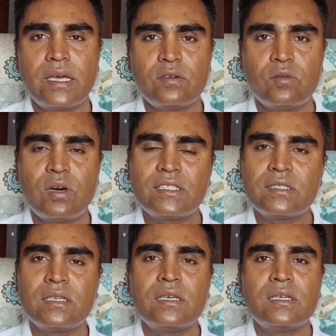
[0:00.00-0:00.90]
And
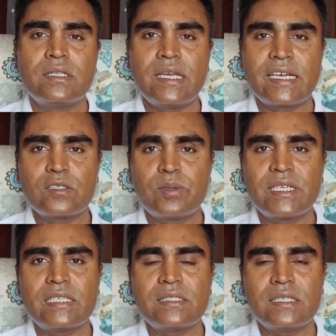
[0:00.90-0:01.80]
once the
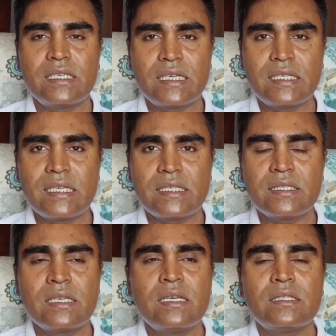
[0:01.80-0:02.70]
experience
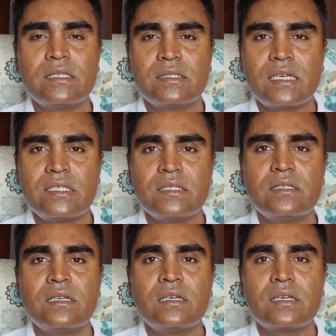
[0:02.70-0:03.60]
increases, the
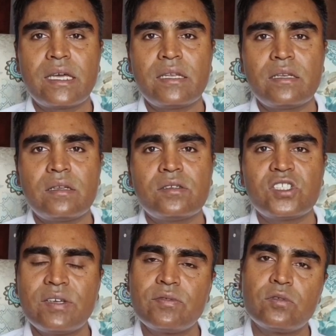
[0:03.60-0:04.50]
surgeon can
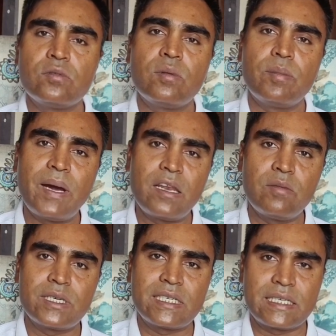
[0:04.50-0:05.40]
shift to
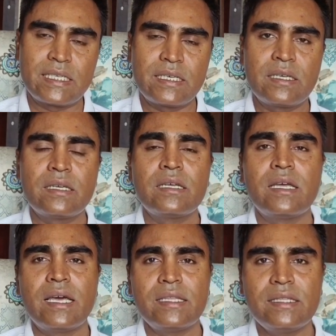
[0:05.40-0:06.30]
bilobar technique
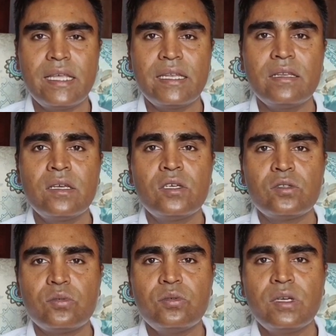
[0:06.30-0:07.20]
and then
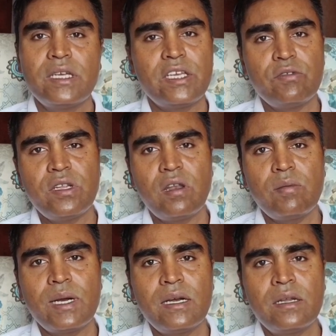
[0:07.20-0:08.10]
to
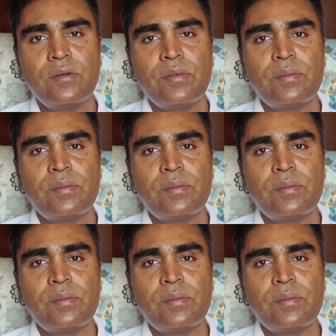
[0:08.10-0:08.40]
unilobar